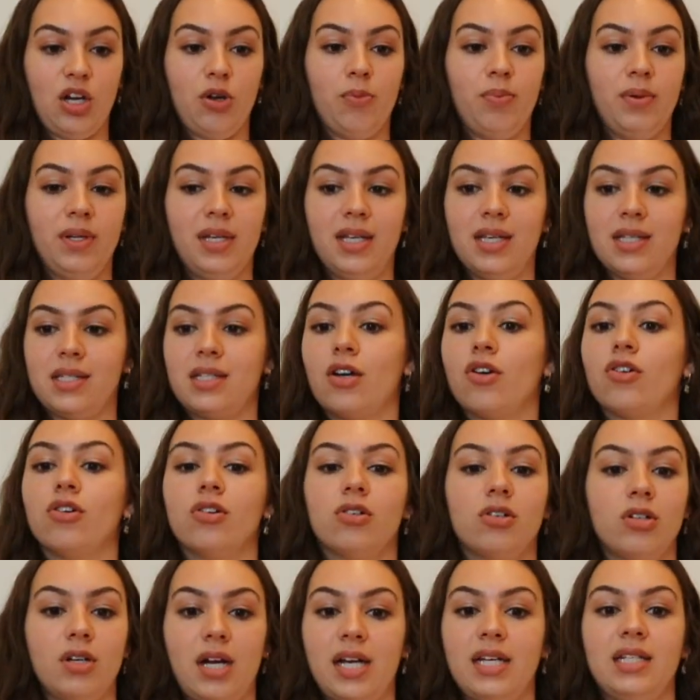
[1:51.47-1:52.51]
open this
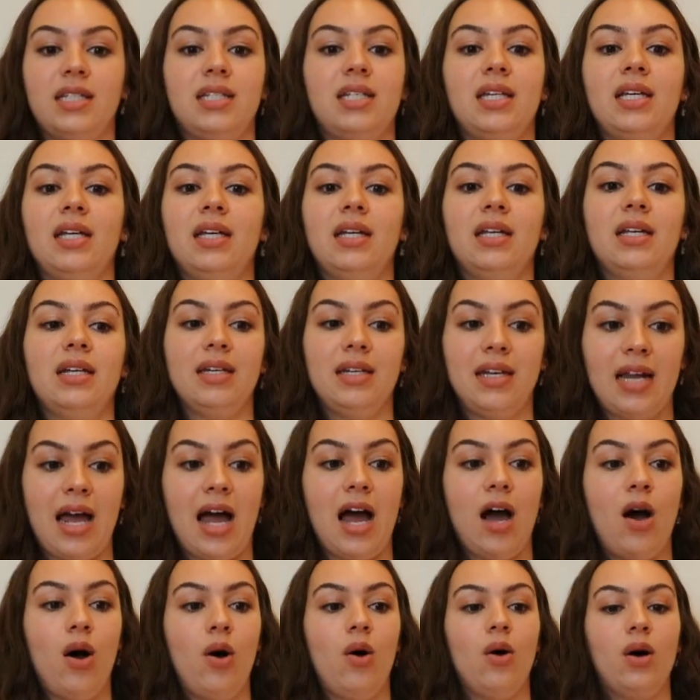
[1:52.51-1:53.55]
right
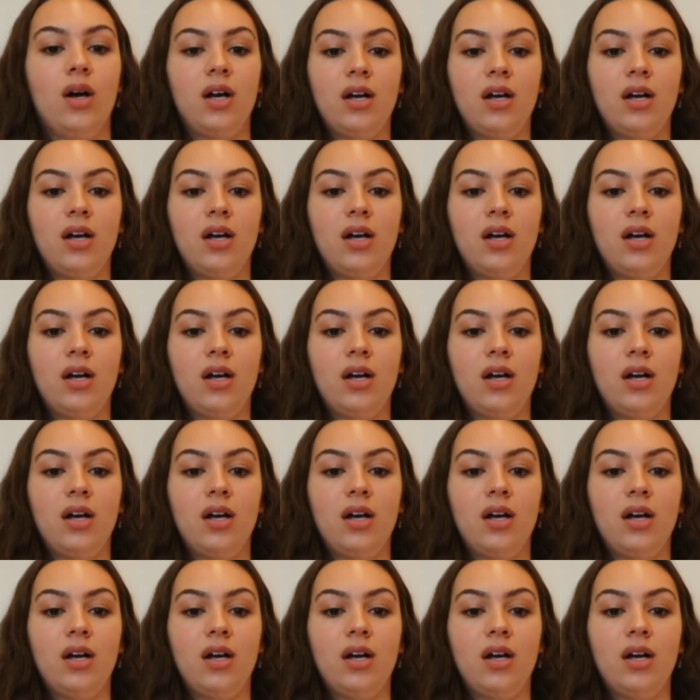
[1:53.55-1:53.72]
now.